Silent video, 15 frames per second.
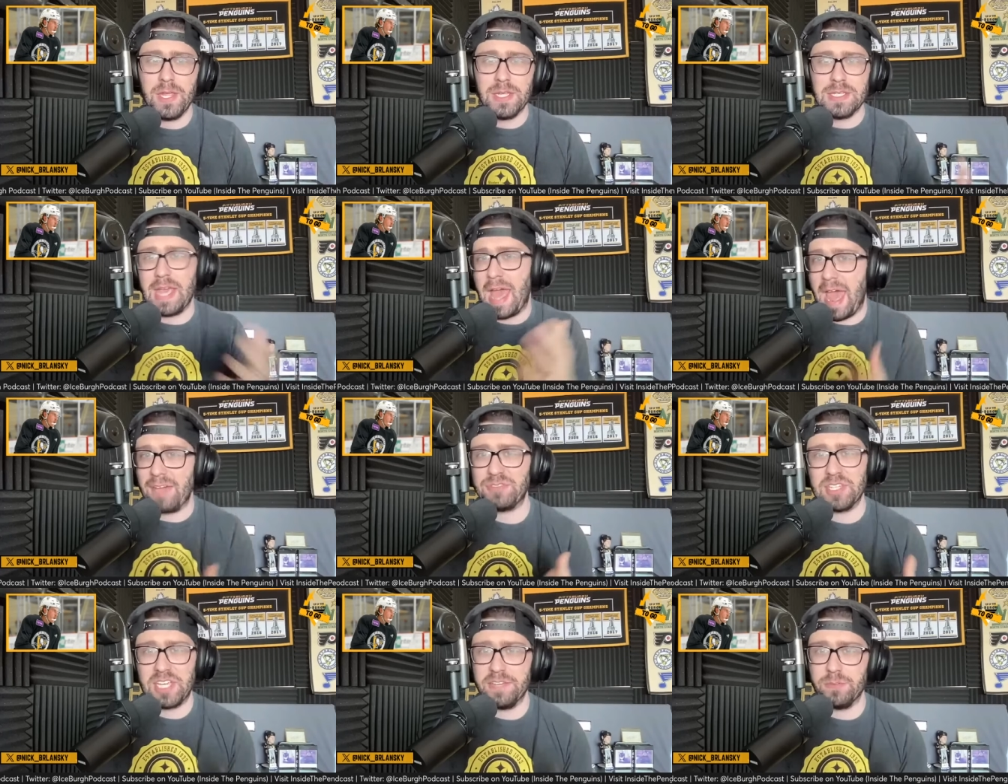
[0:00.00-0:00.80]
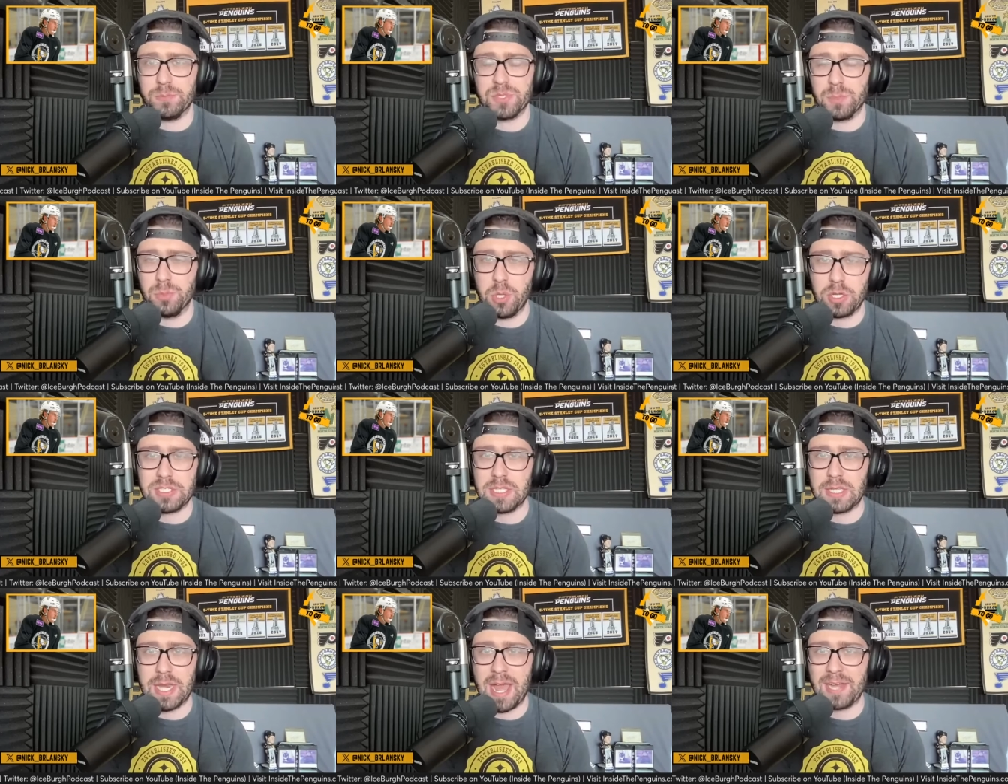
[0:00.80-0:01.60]
you have to give him some looks
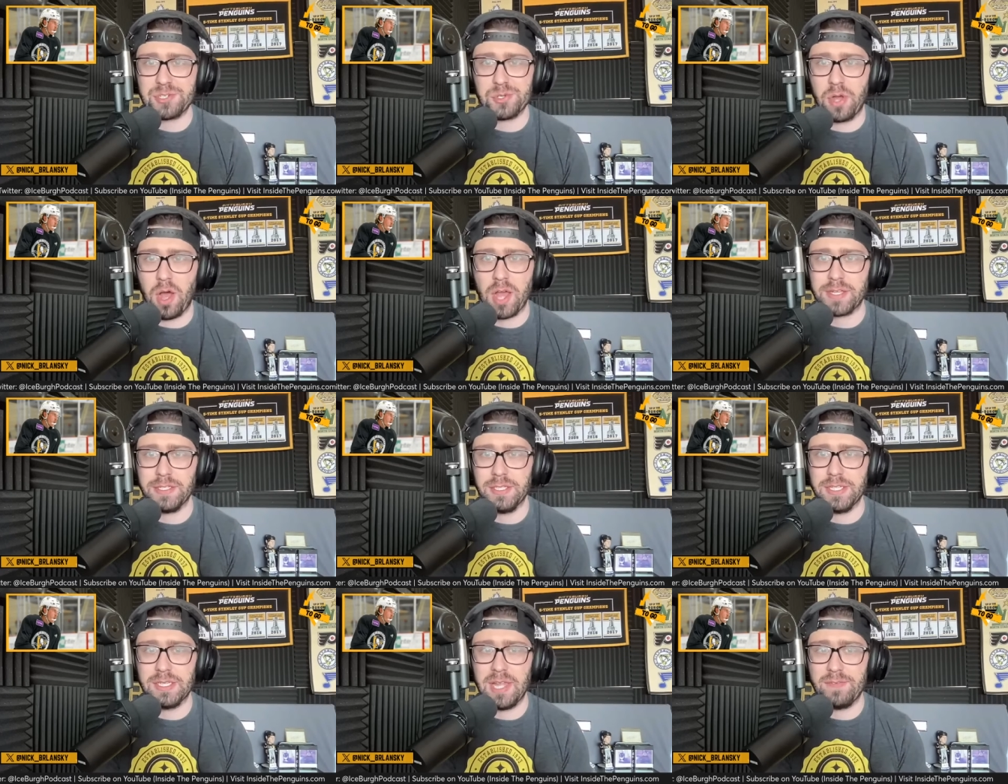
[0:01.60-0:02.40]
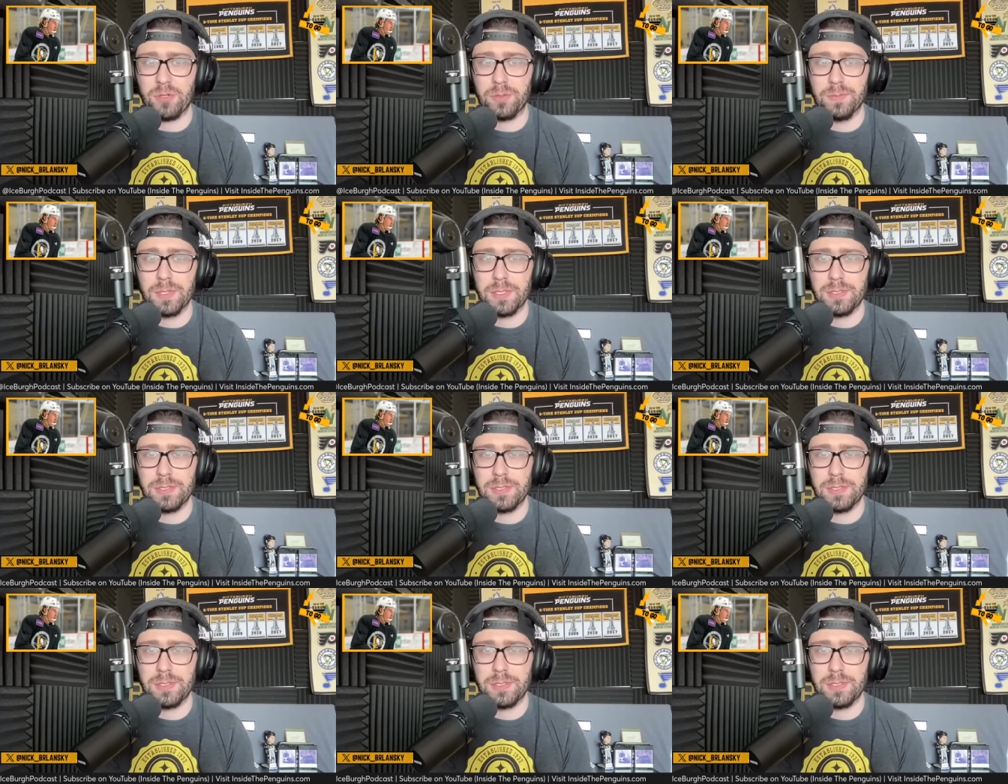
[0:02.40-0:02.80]
at the National Hockey League level.